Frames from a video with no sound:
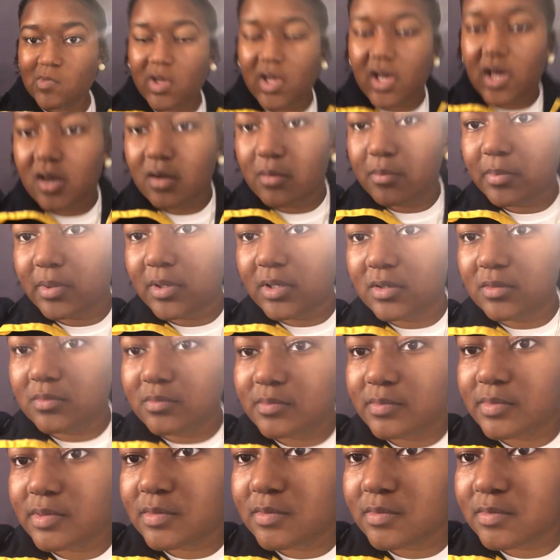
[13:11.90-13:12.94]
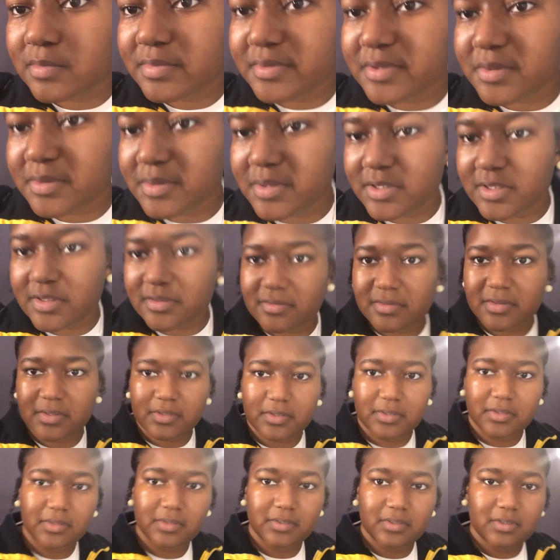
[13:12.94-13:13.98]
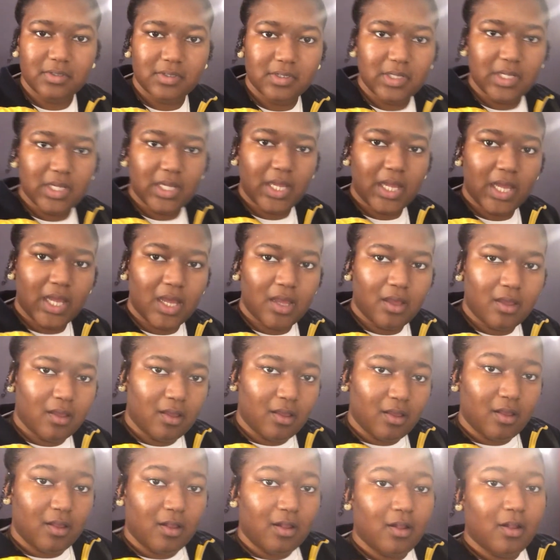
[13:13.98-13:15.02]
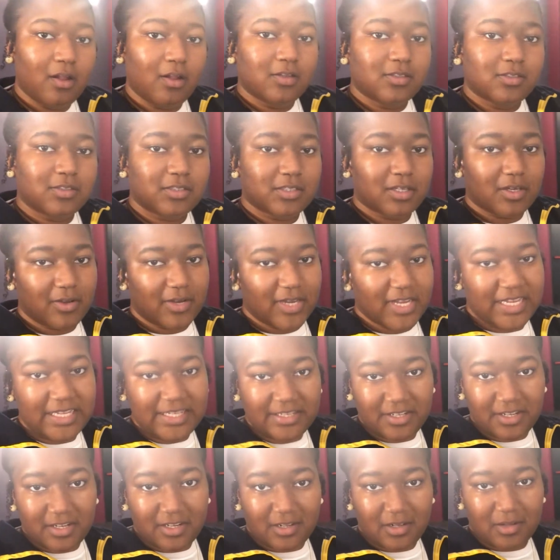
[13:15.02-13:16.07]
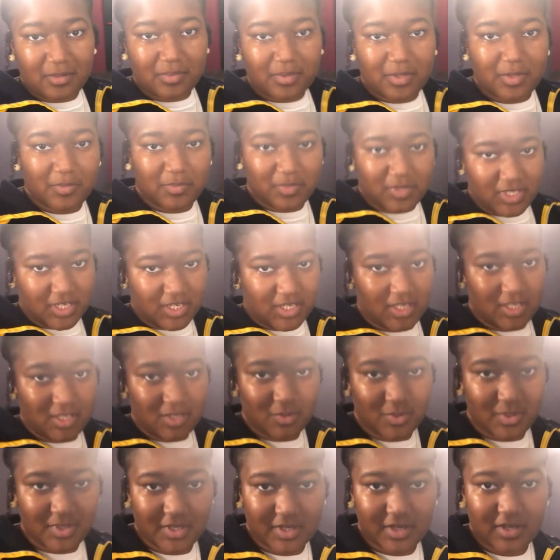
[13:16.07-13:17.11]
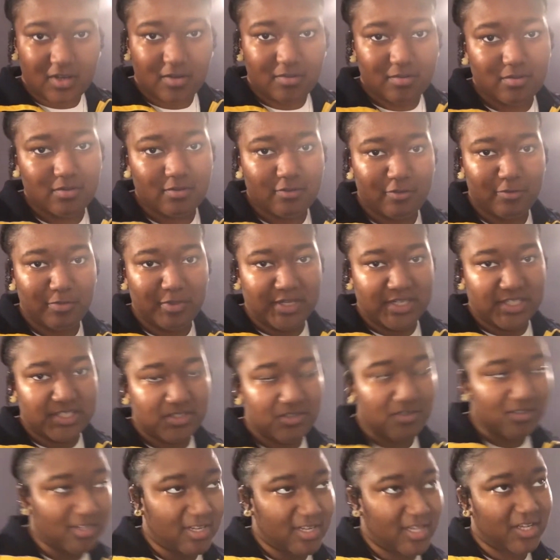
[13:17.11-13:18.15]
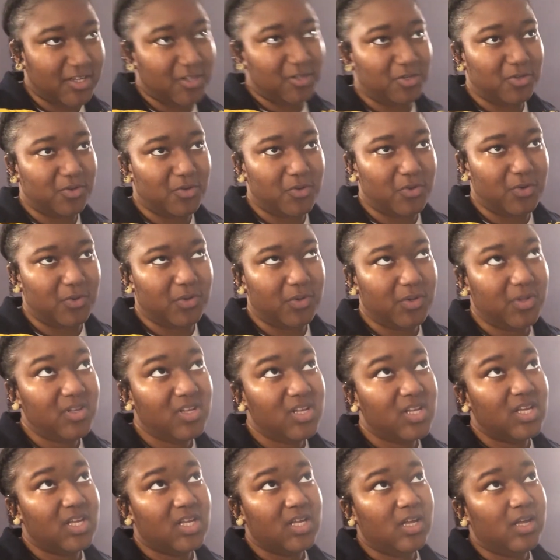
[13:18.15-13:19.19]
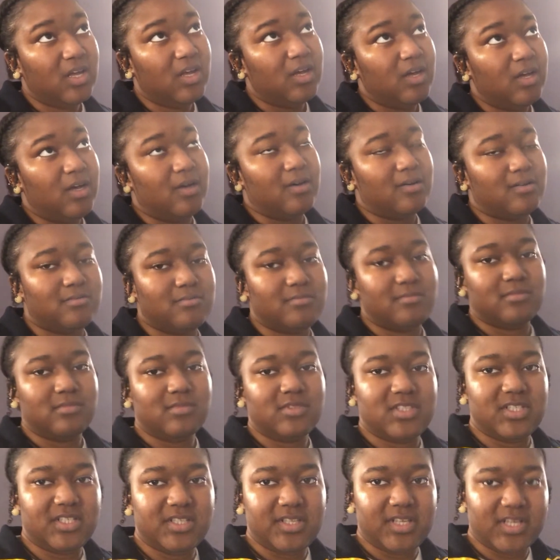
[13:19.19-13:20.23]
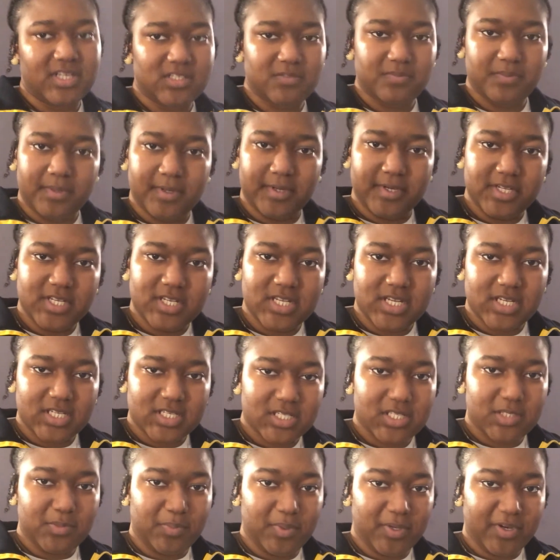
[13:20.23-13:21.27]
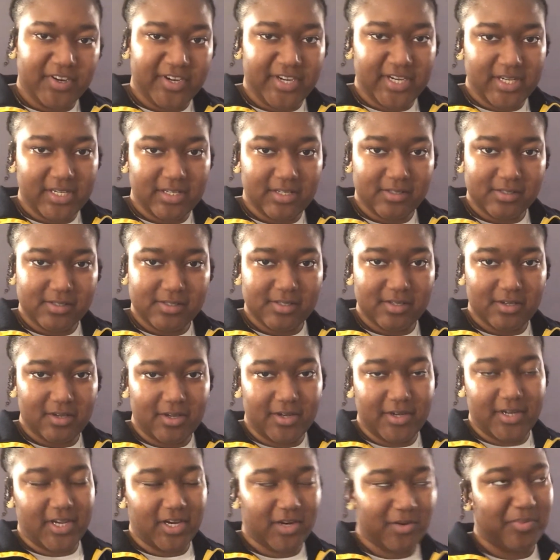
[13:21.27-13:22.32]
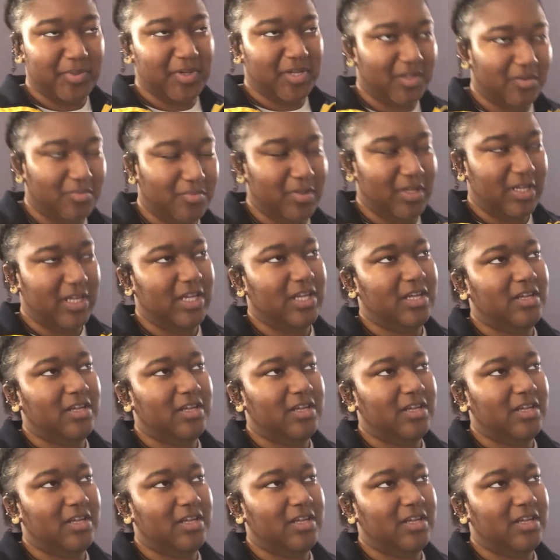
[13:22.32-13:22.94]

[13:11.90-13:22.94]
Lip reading: Got a bump, but whatever. So I ended up meeting with a couple from yesterday who did the experience on Airbnb,